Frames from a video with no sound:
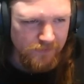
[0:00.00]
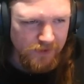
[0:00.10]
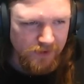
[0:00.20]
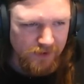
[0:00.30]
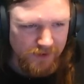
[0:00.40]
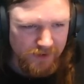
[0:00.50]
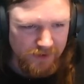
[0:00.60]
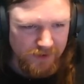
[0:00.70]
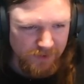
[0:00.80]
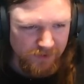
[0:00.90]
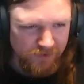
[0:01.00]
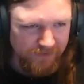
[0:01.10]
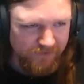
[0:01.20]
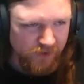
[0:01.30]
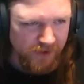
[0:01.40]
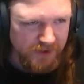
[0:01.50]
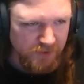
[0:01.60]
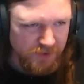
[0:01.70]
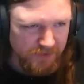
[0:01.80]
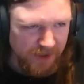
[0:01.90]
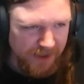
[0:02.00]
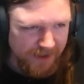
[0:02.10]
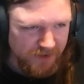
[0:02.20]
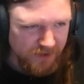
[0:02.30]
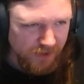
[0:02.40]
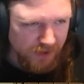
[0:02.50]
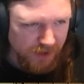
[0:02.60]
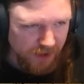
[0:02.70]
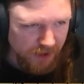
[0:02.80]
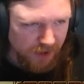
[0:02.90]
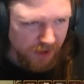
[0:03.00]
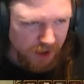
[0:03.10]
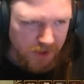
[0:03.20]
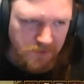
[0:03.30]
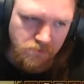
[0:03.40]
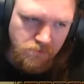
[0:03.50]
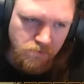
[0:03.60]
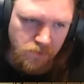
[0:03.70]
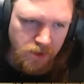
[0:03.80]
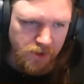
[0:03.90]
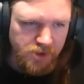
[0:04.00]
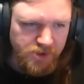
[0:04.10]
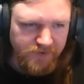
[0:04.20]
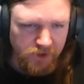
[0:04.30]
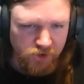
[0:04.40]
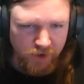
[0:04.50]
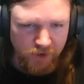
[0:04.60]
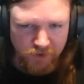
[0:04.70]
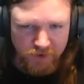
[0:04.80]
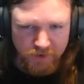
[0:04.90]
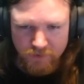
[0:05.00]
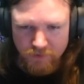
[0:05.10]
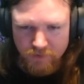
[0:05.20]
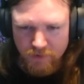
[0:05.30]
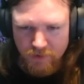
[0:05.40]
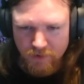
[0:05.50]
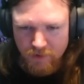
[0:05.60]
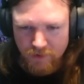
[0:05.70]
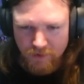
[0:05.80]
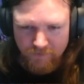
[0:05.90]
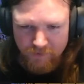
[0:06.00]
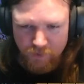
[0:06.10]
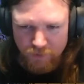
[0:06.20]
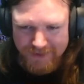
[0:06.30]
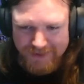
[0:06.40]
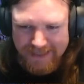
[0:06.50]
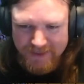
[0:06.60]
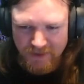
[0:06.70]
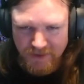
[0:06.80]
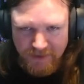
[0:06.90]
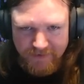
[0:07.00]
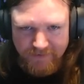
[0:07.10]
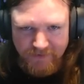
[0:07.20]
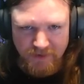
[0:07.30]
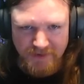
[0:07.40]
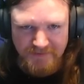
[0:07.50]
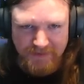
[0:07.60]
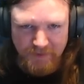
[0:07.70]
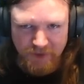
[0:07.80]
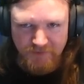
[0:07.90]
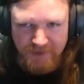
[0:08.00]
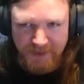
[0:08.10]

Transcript: And then a couple of great frigates, which I'm going to add to the Severe trade node. The audacity of having done some damage to me.